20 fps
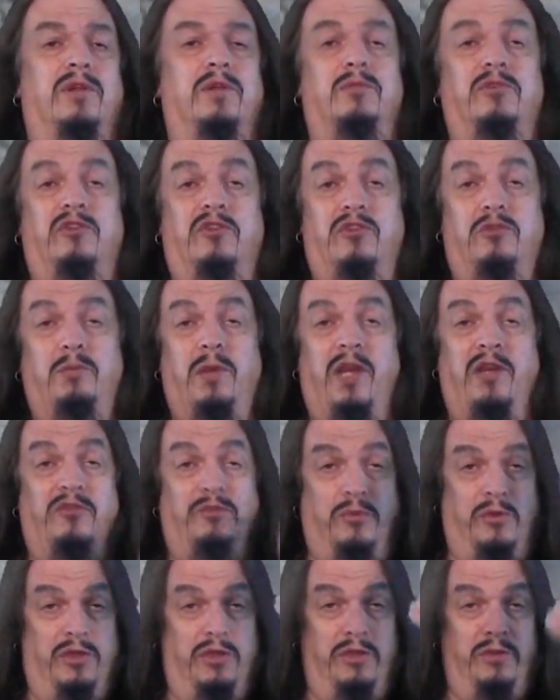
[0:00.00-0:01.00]
There was a
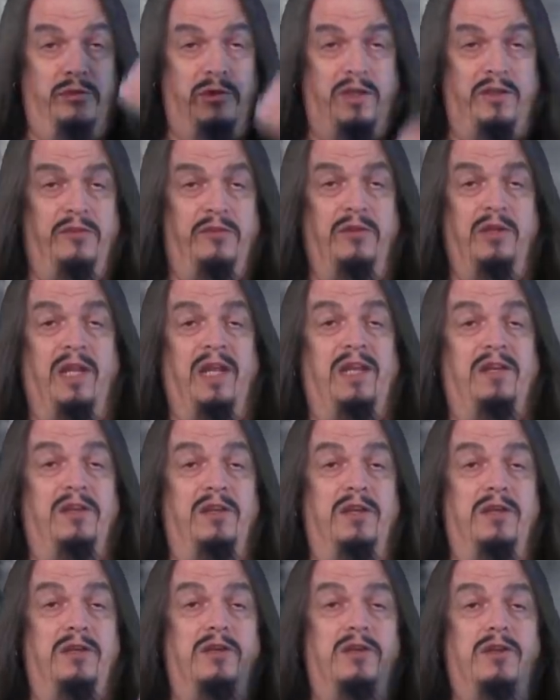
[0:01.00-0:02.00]
space where the newly
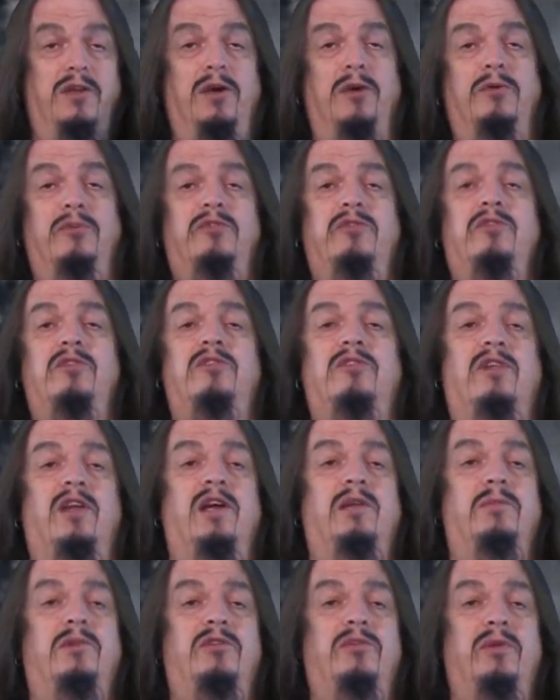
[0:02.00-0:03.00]
lengthened nose could
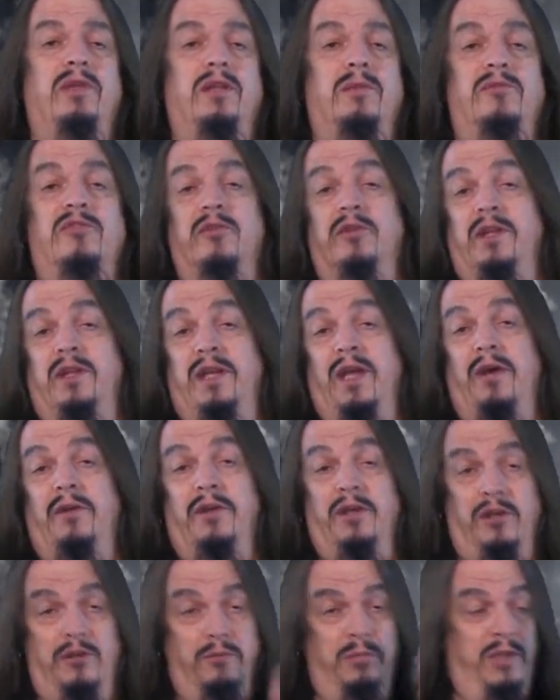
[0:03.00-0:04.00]
slide between them so that now
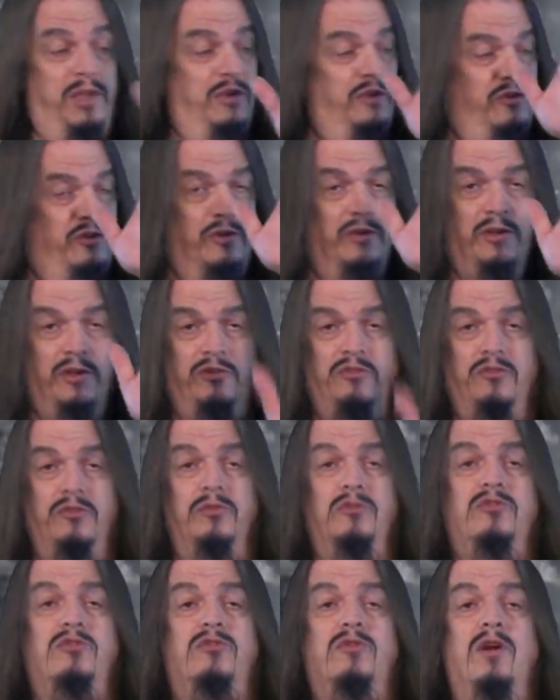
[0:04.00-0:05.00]
they could be considered a
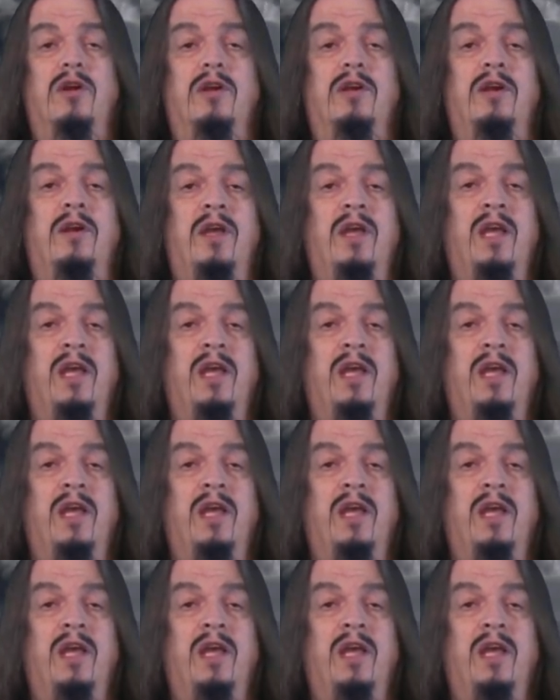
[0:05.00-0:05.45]
true trunk,